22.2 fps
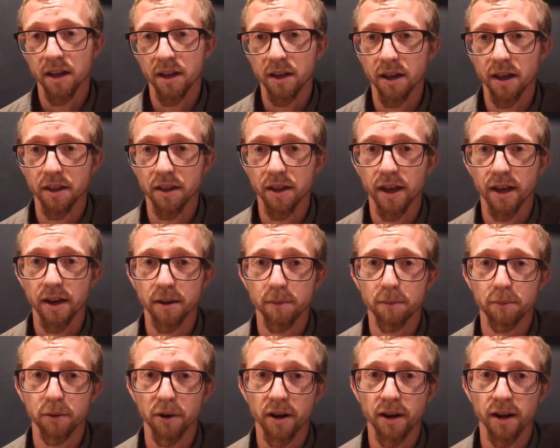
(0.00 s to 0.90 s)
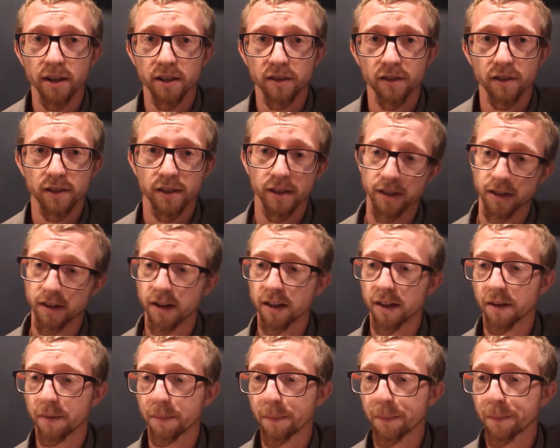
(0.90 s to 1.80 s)
yeah, they had a pretty nice
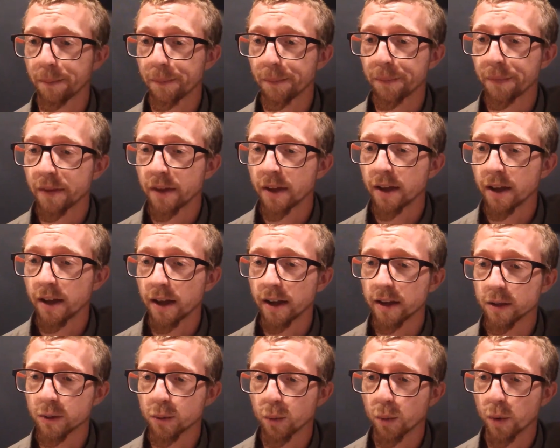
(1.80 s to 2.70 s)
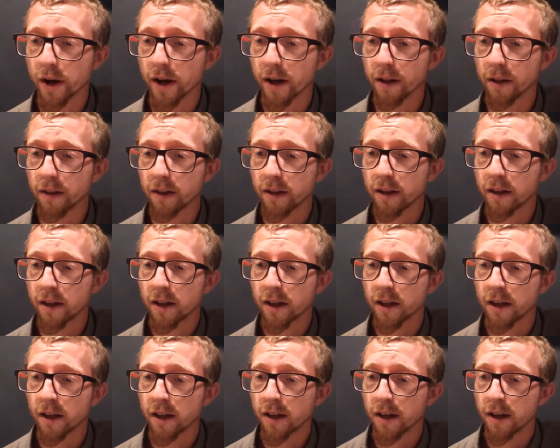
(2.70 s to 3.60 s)
facility as well.
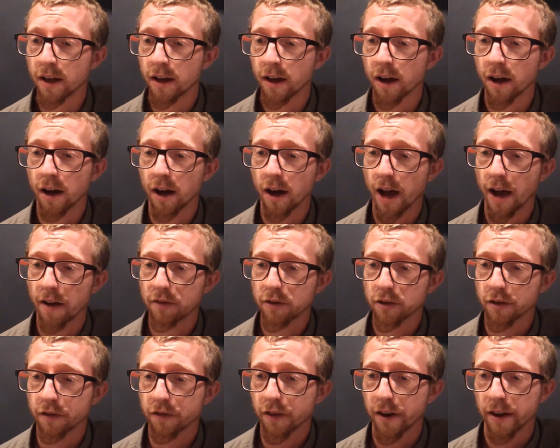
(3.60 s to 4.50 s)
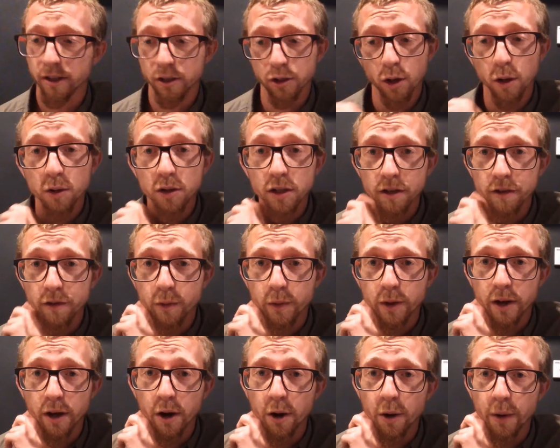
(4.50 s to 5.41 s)
After Franz Josef, we
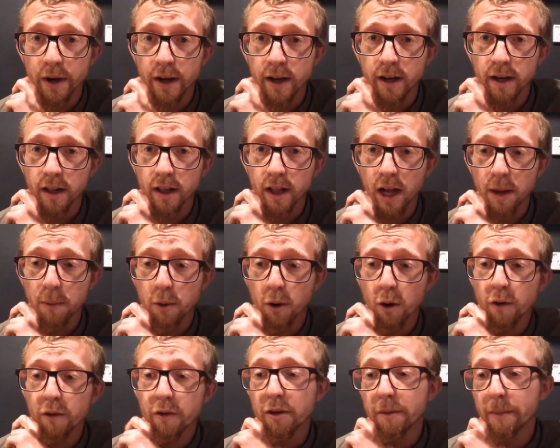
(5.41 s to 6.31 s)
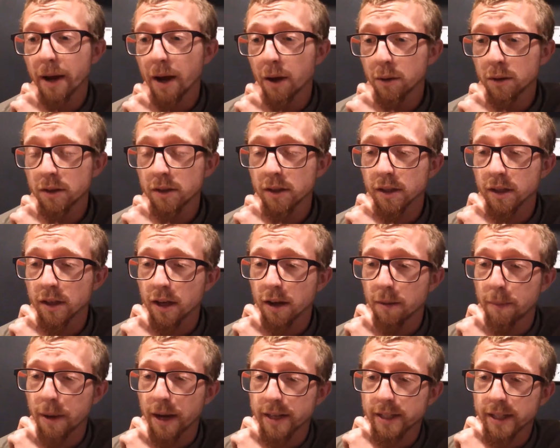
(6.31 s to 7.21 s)
go and climb over the mountains and
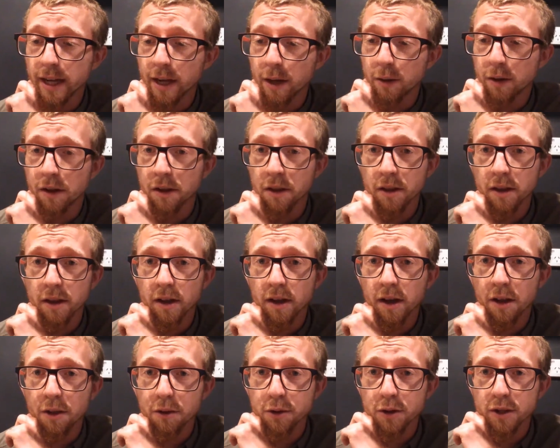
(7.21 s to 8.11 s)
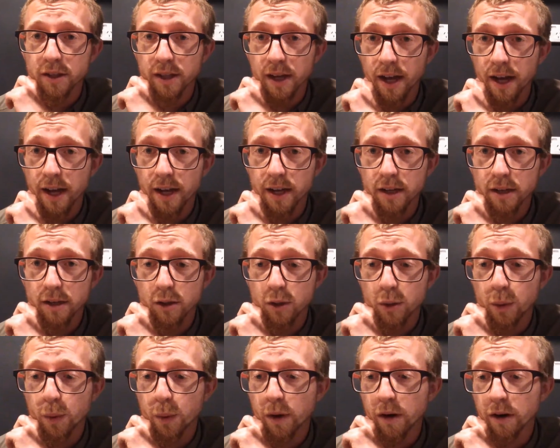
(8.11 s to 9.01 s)
come back down on the other side
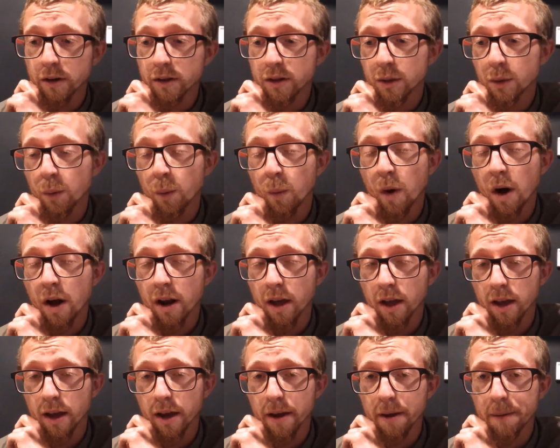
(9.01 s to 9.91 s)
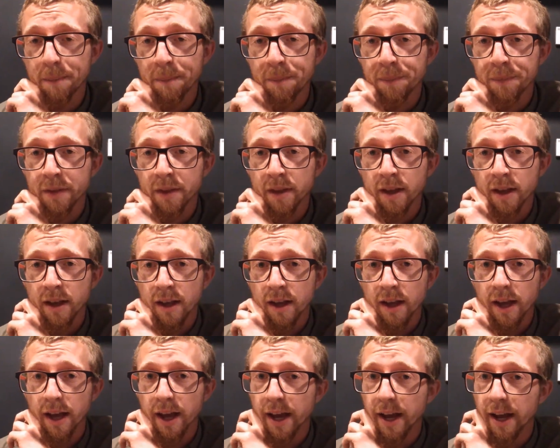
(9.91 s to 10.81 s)
towards Wanaka.
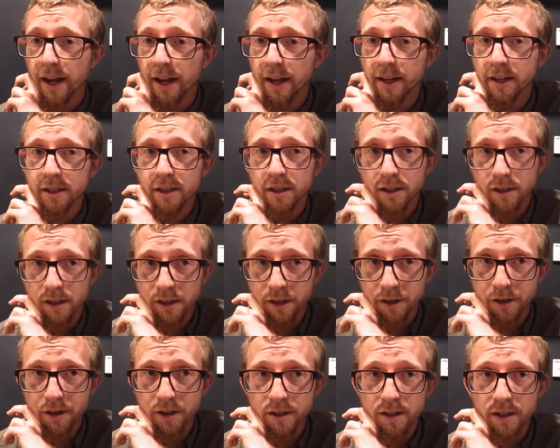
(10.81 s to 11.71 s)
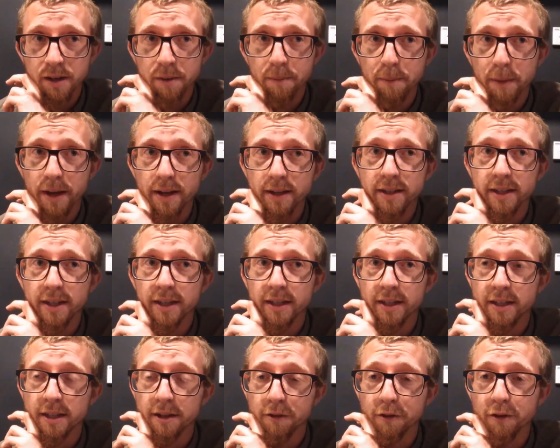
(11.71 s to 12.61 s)
And there is an amazing
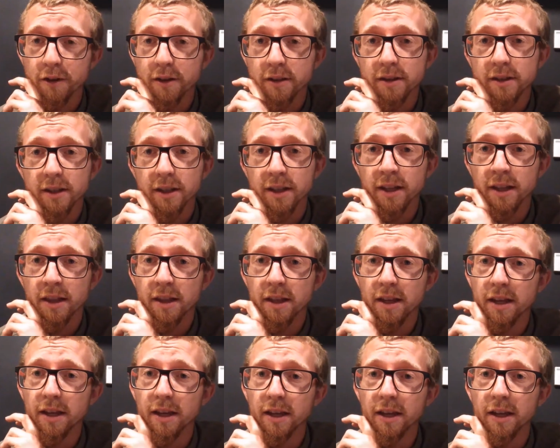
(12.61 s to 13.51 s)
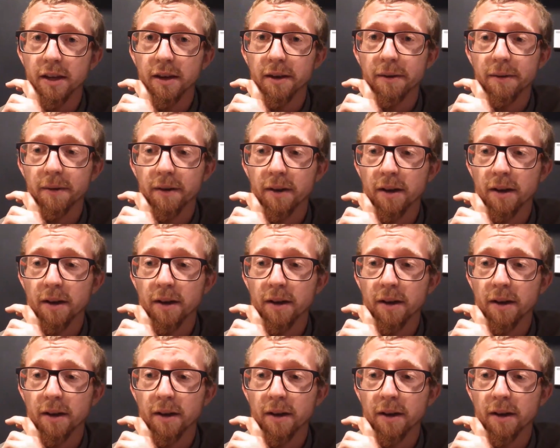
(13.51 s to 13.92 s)
difference in the